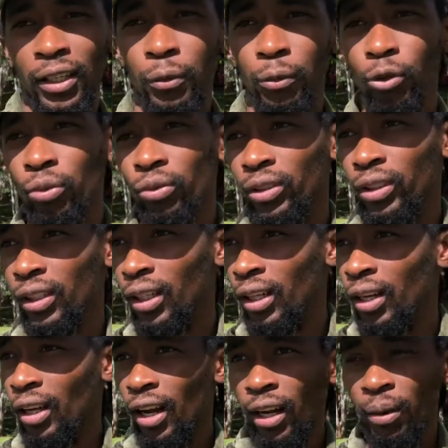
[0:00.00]
the music
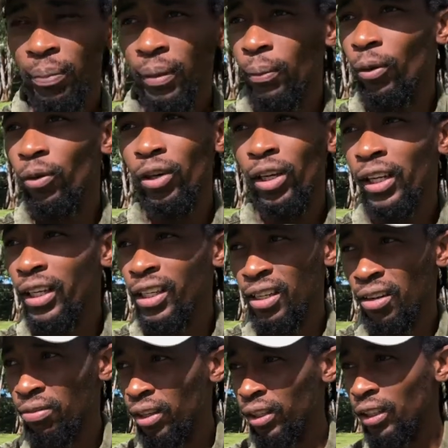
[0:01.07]
and people really get
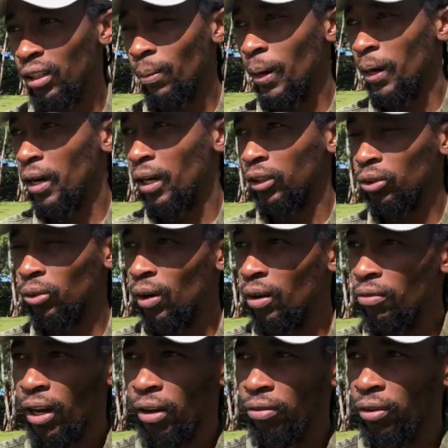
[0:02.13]
affected by that. So
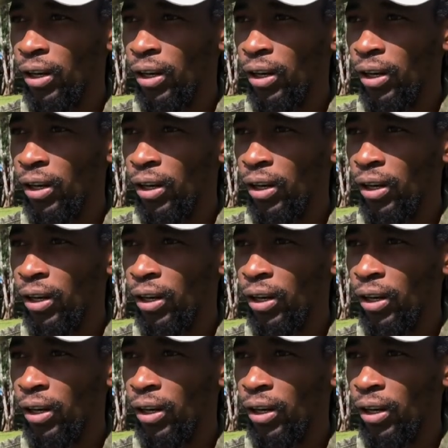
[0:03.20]
I feel